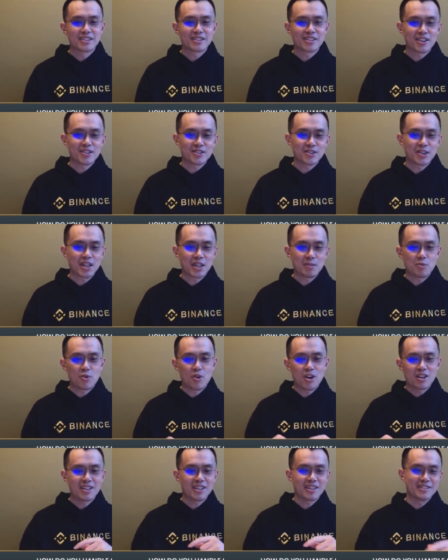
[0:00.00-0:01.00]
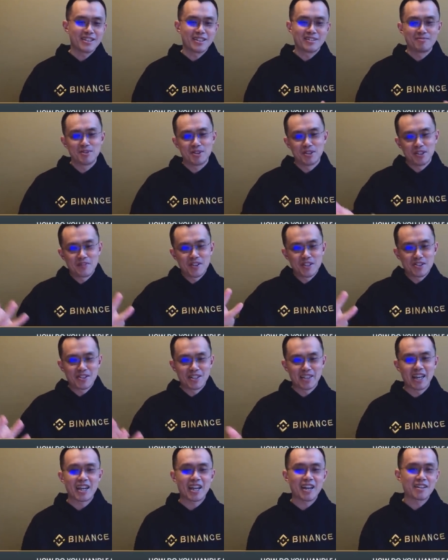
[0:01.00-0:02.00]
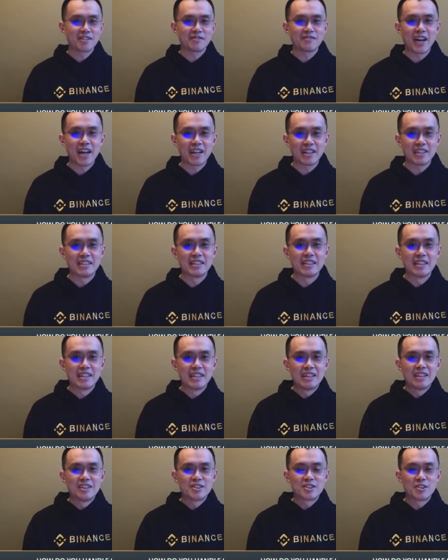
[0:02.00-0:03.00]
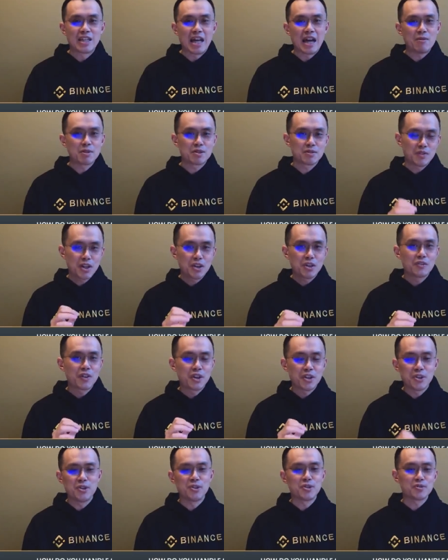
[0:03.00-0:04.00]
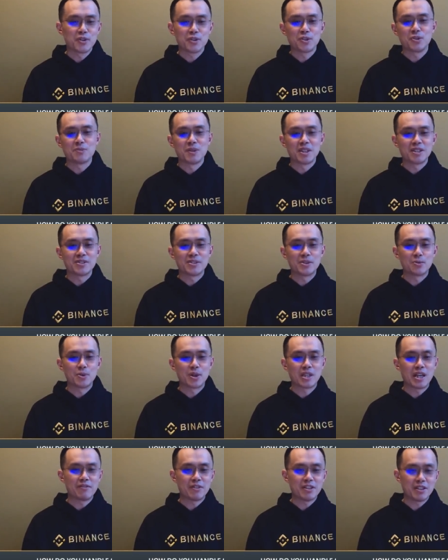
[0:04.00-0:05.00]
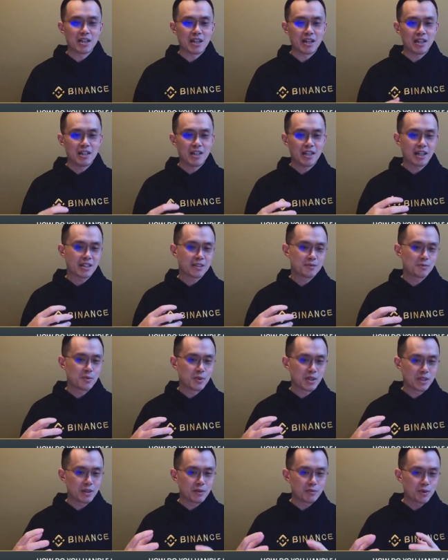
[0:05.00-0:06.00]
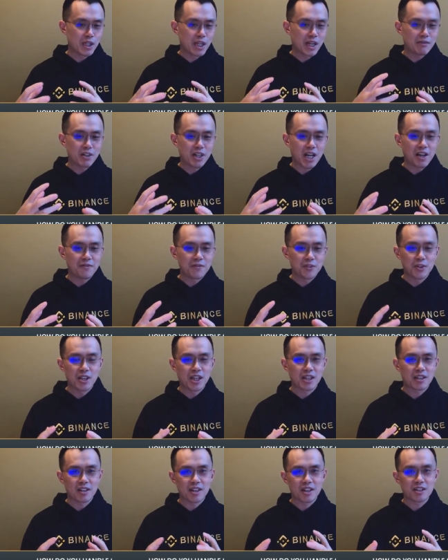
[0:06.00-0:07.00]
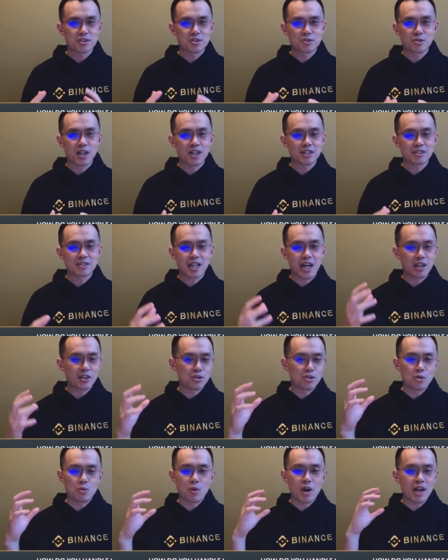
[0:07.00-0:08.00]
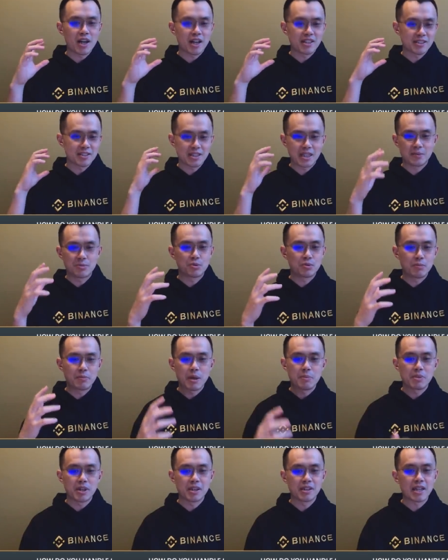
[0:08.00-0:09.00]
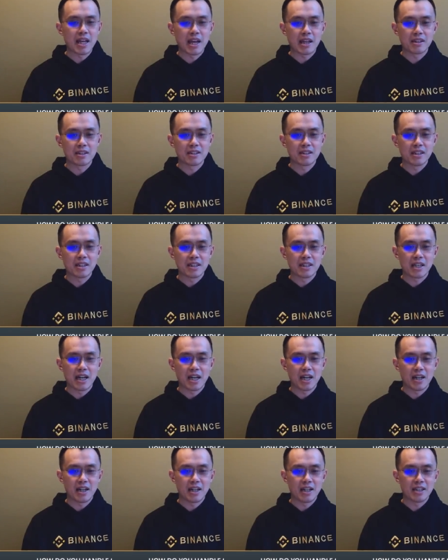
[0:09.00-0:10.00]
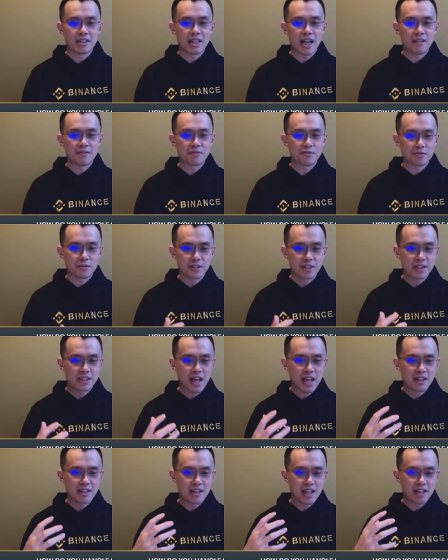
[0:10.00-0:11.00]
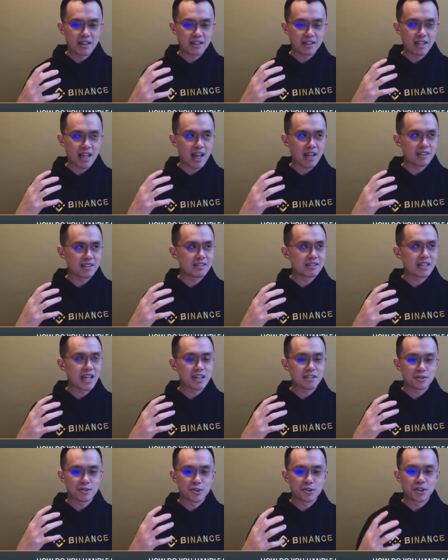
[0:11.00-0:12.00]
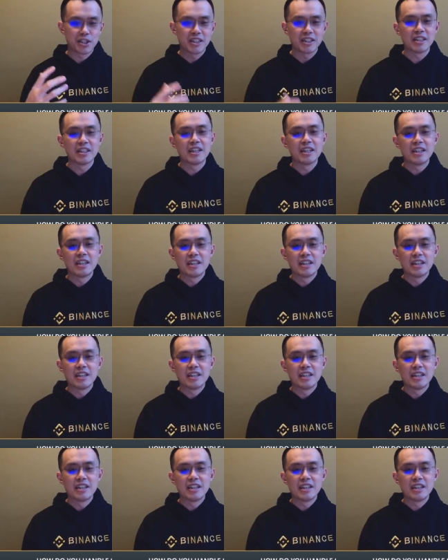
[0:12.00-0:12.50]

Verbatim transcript: As long as you keep walking, then you eventually get out of the valley. So that was very, very useful to me. So whenever, like, when, whenever I feel like a lot of stress, I don't know why, I just keep remembering that, uh, uh, that, uh, that, that, that, that story.